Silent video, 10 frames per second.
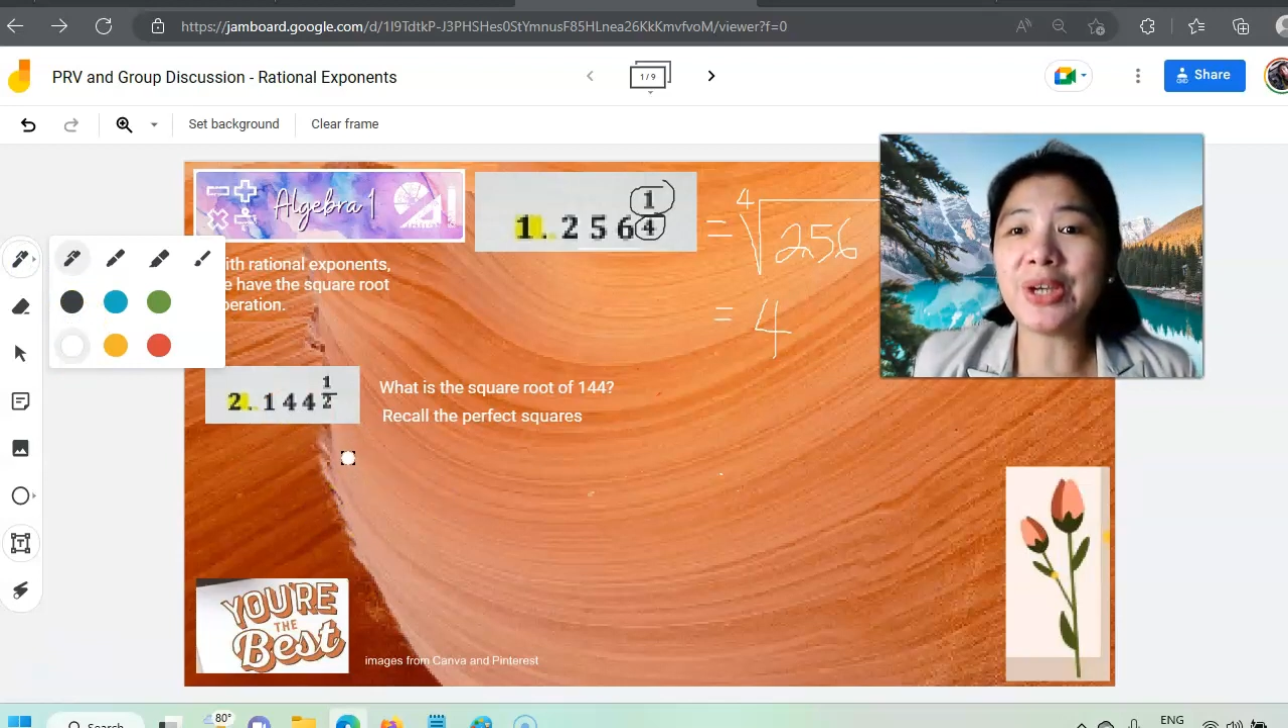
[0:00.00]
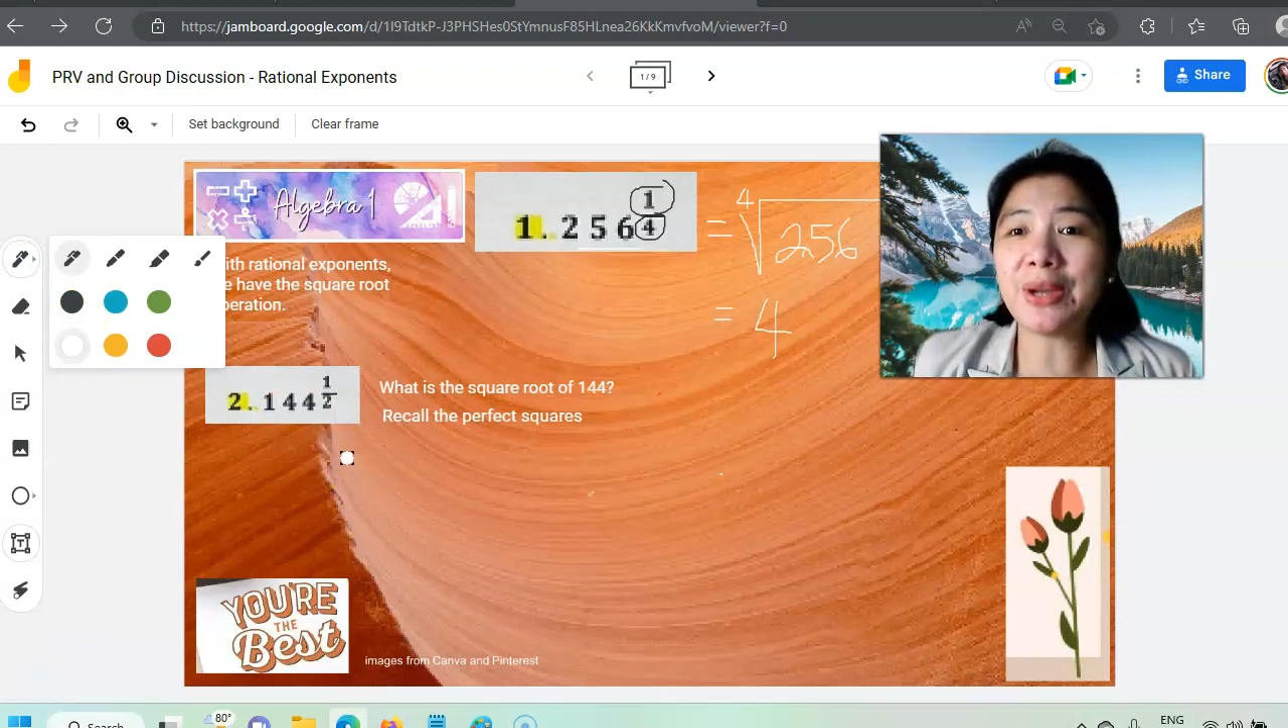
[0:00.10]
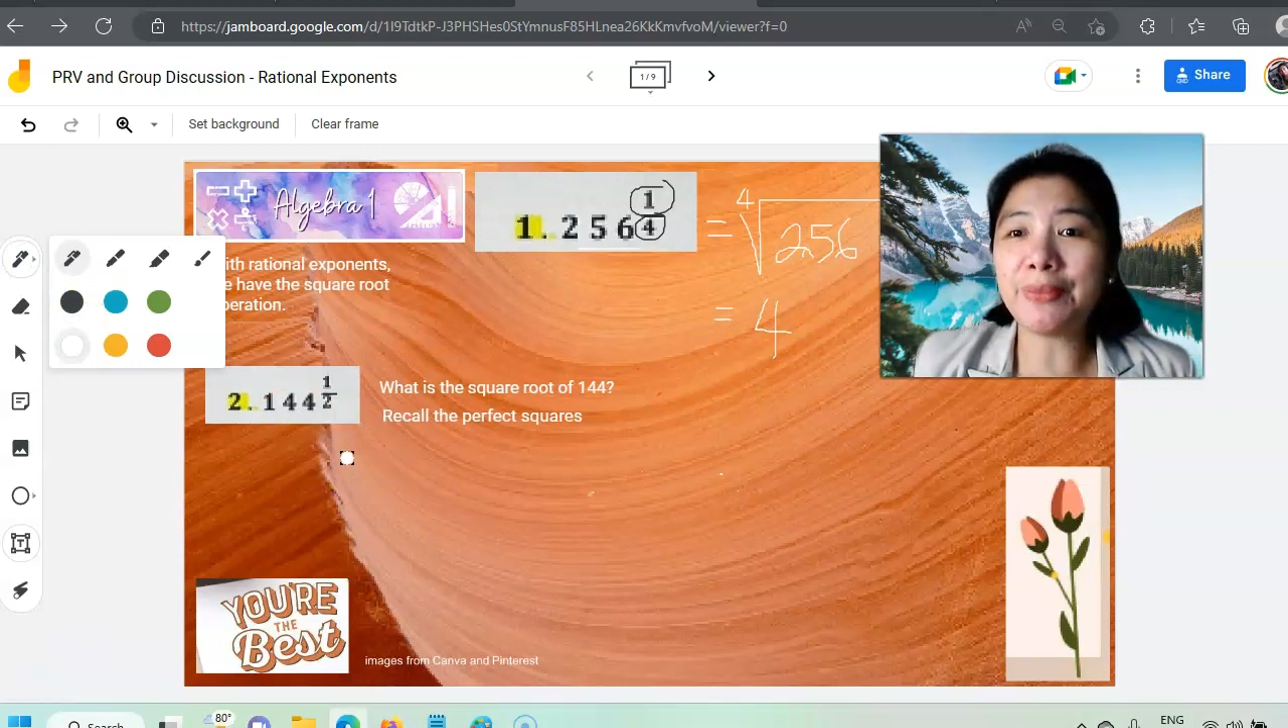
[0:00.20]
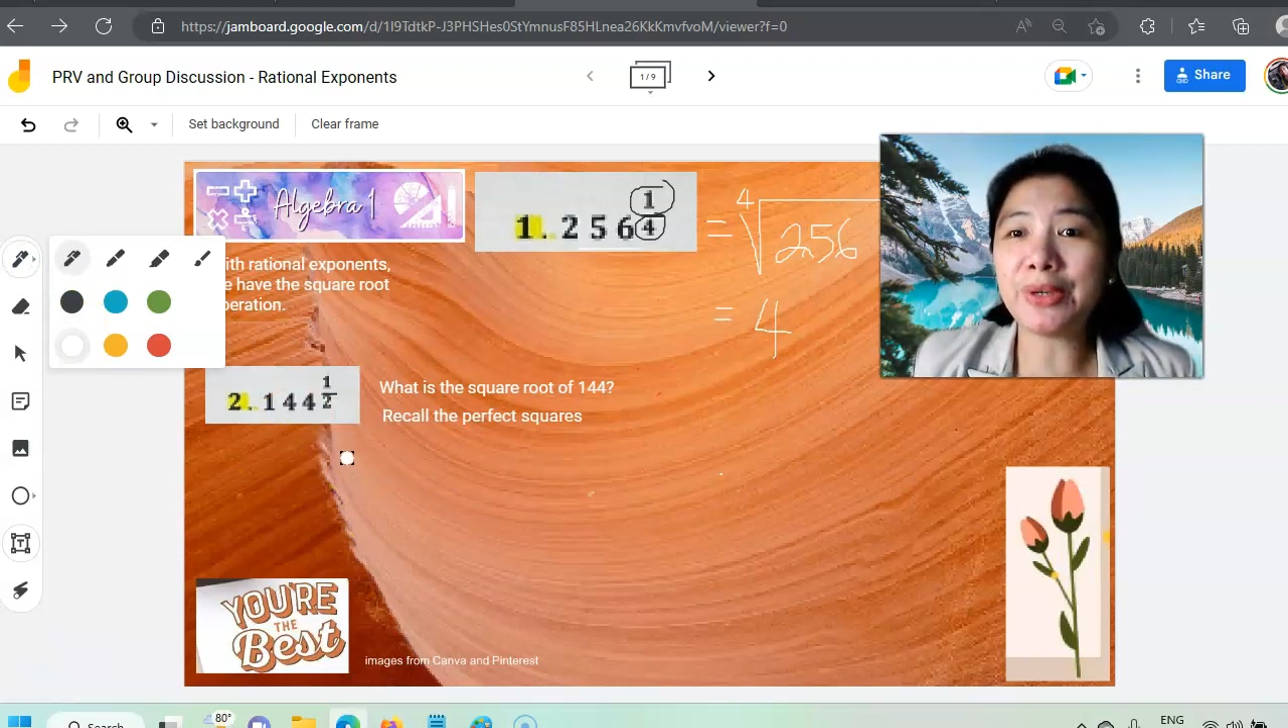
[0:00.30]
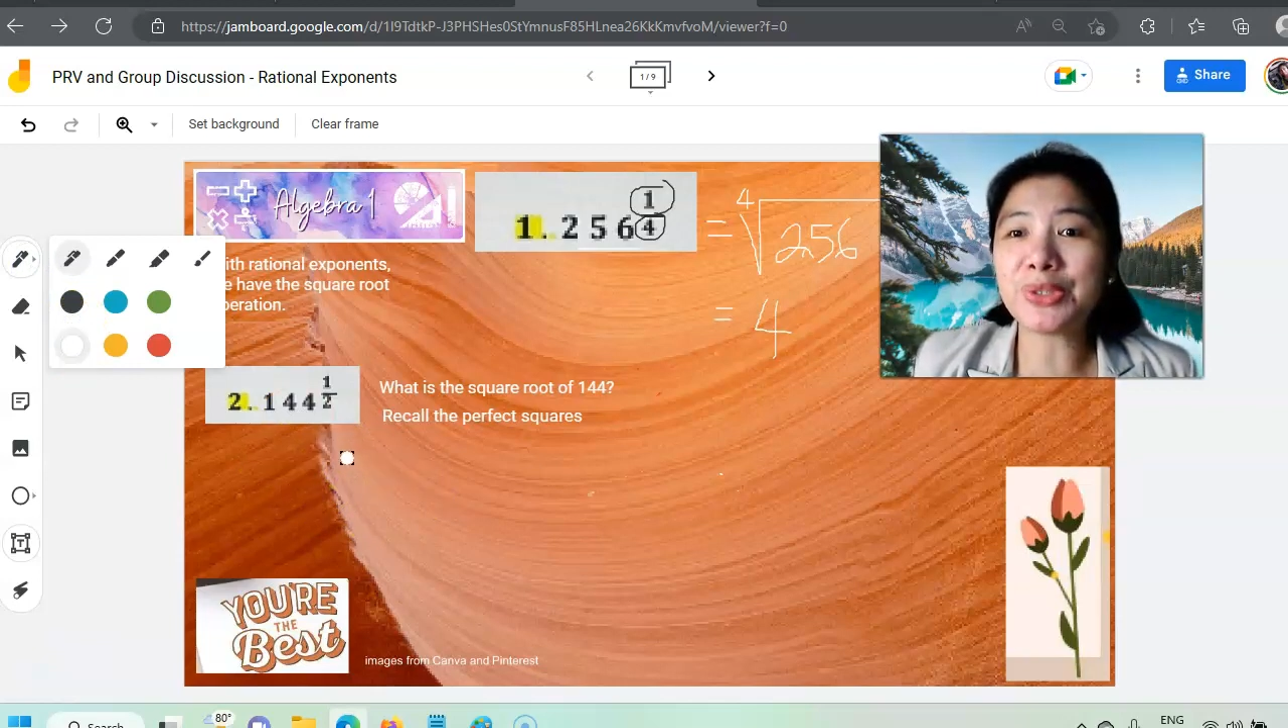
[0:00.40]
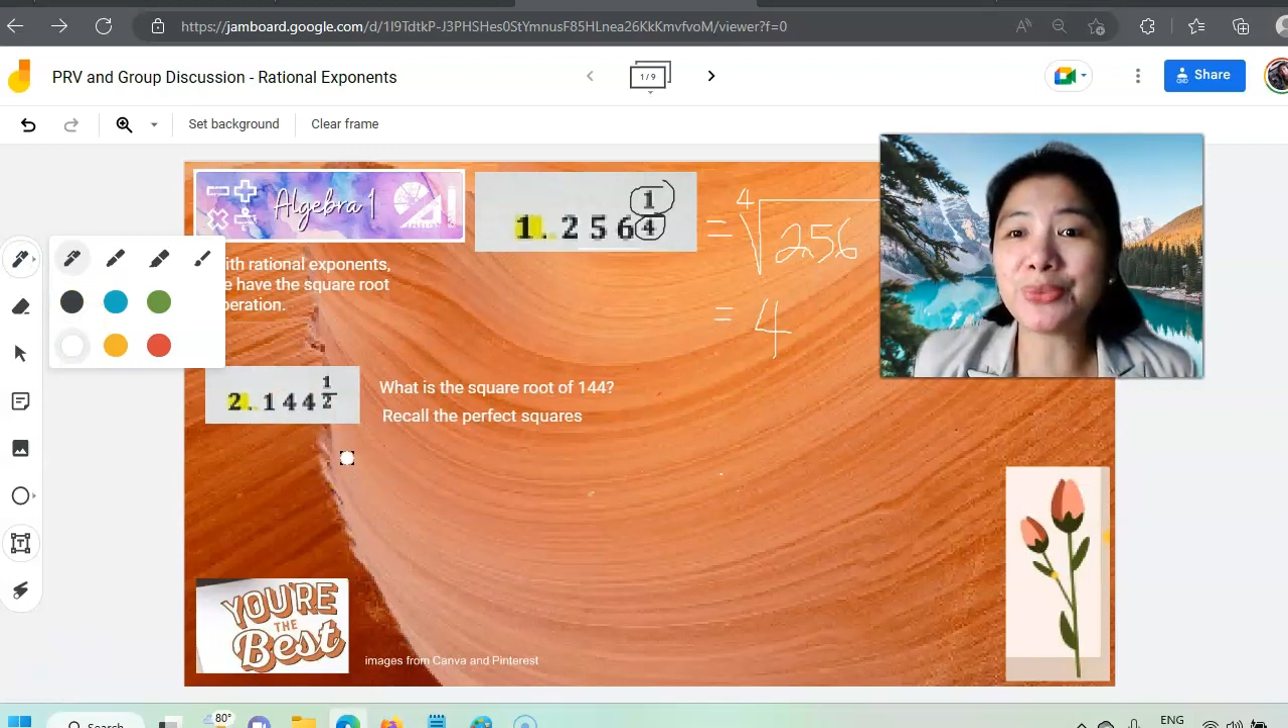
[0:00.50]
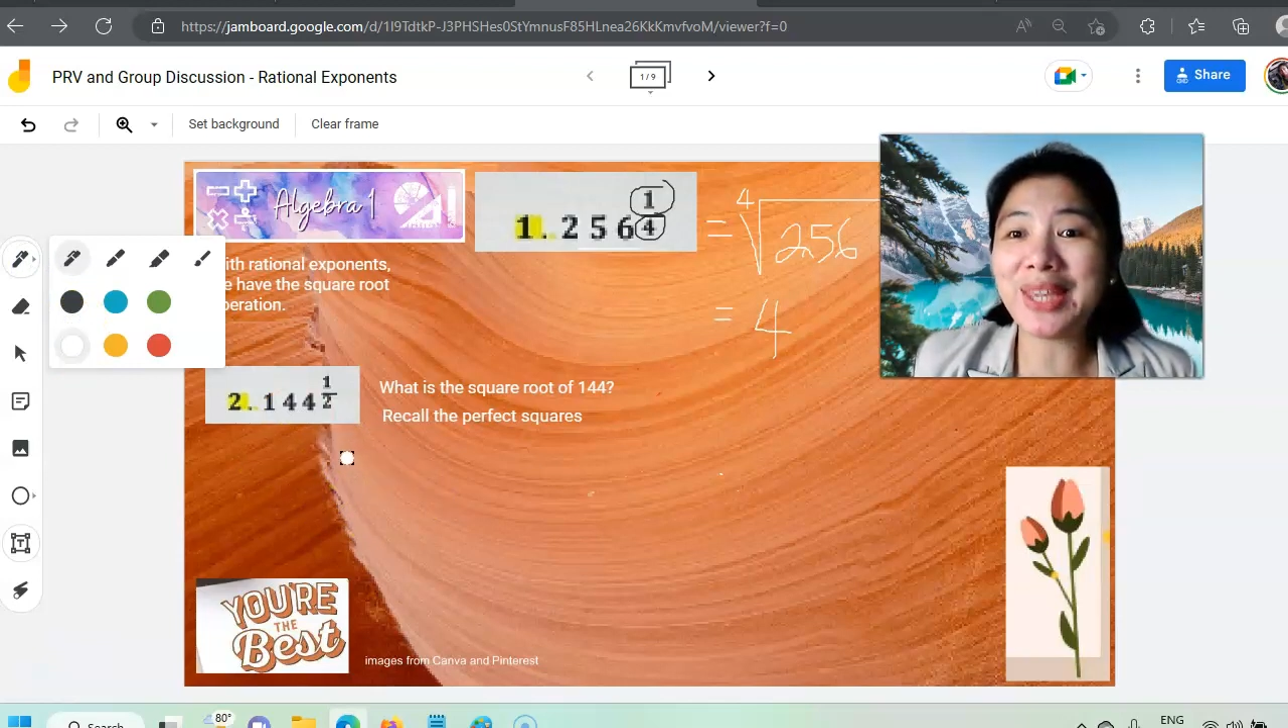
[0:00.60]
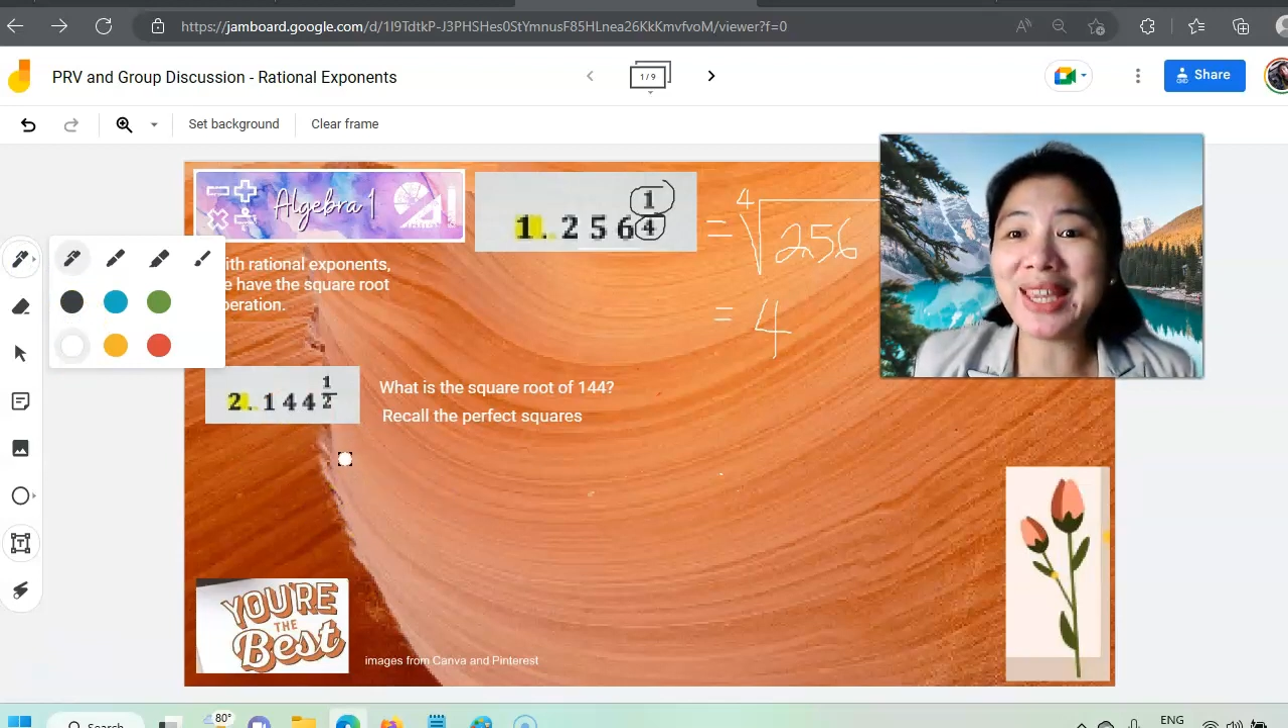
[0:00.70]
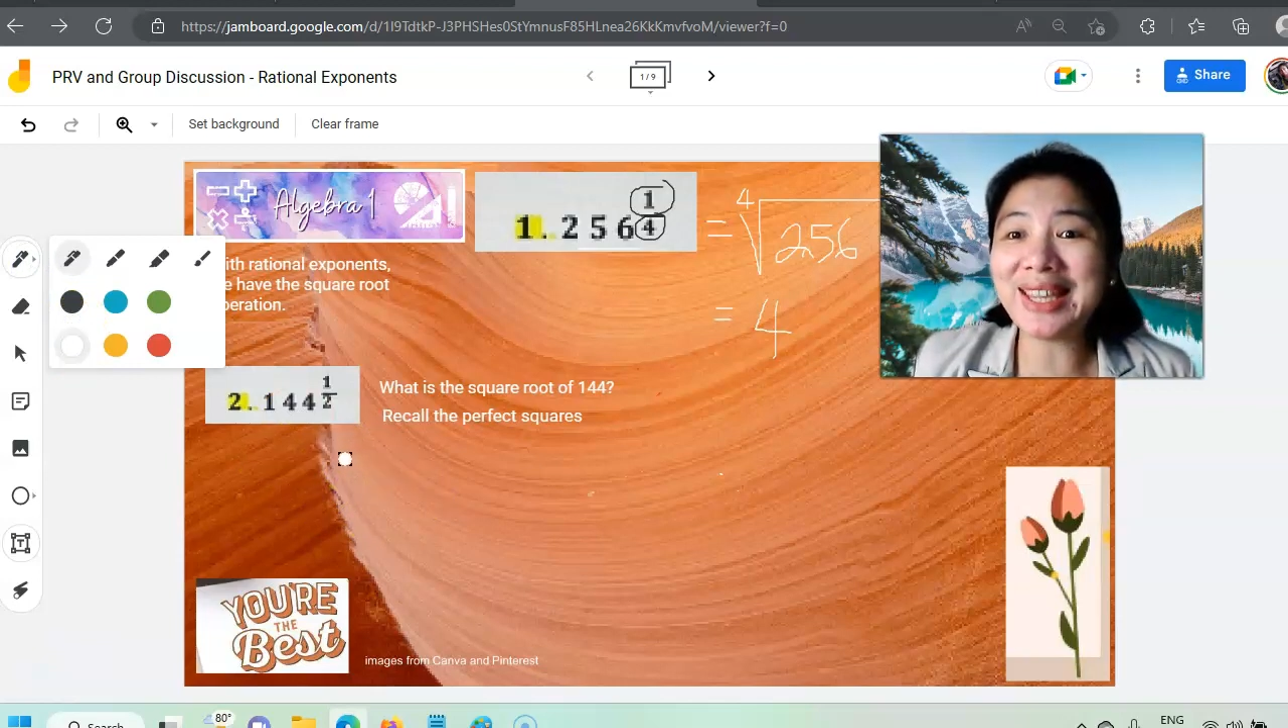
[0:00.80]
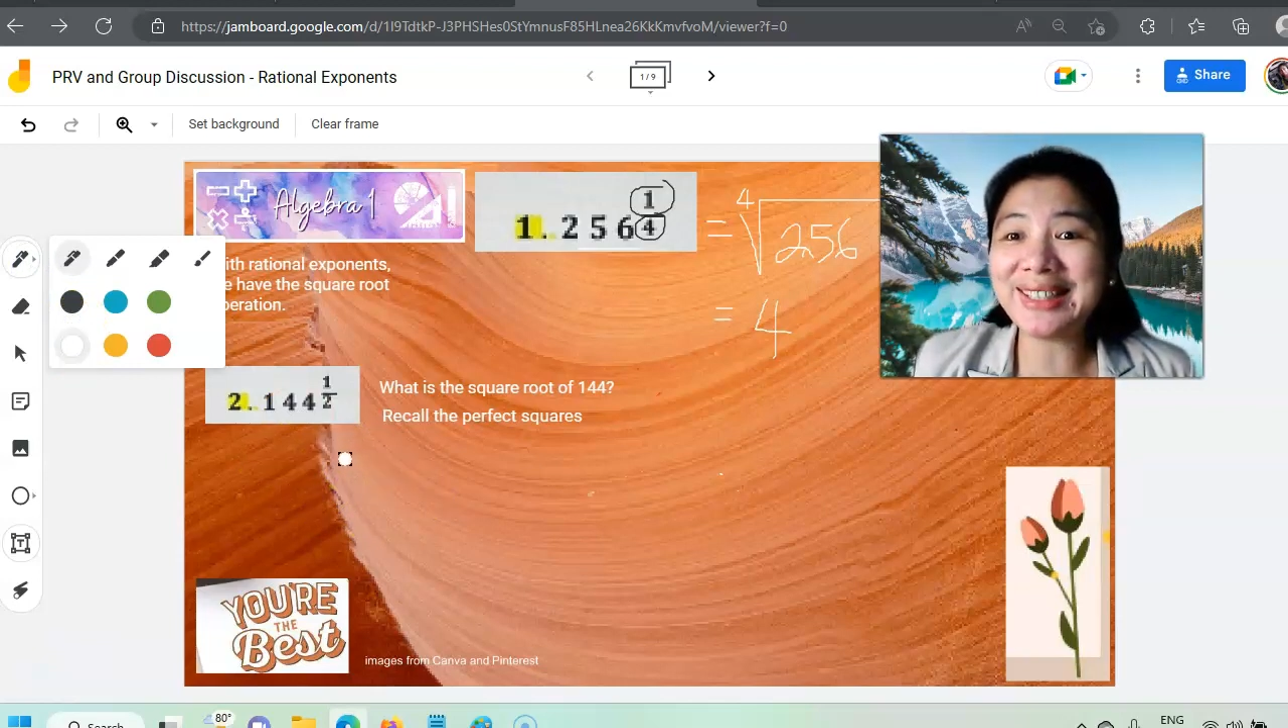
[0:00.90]
numbers
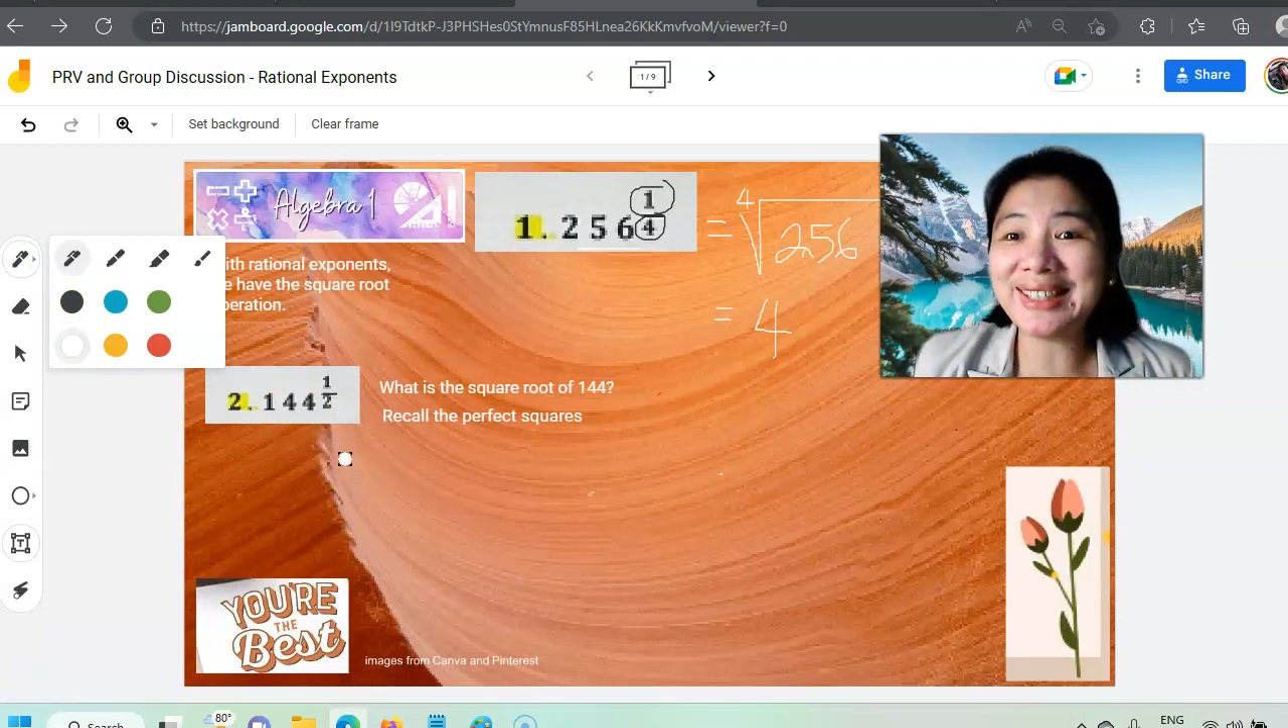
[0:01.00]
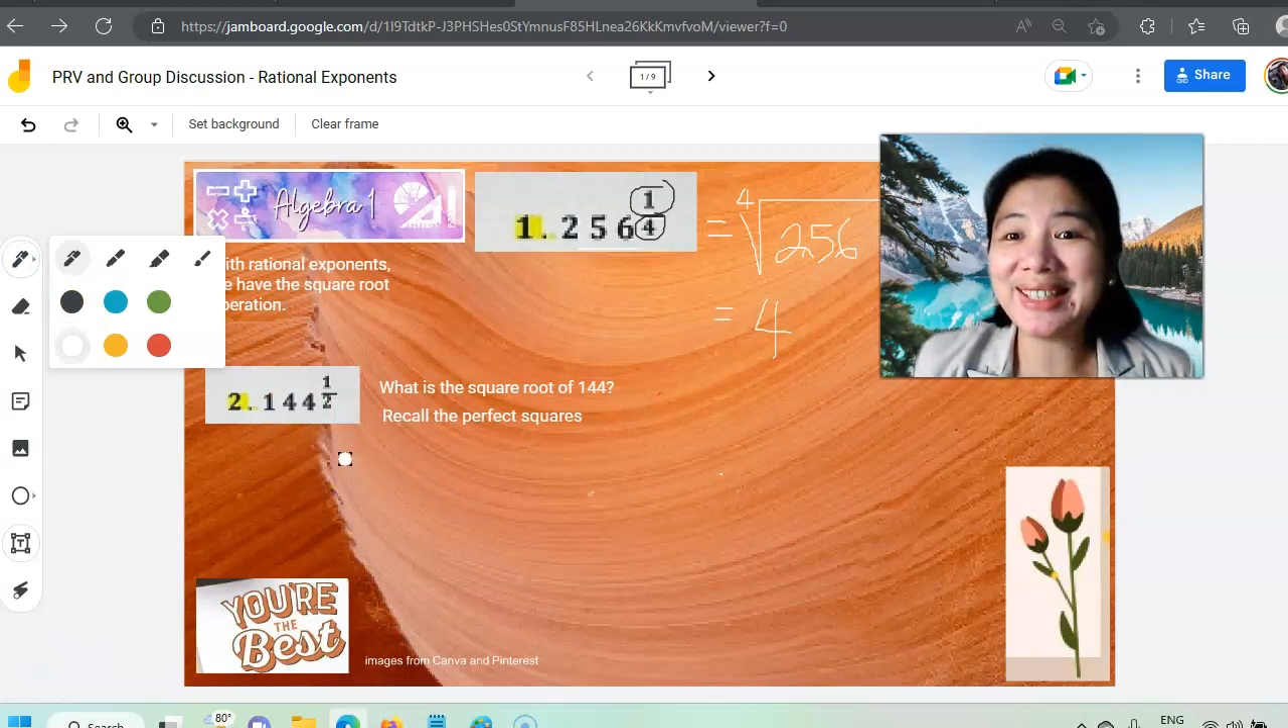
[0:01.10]
with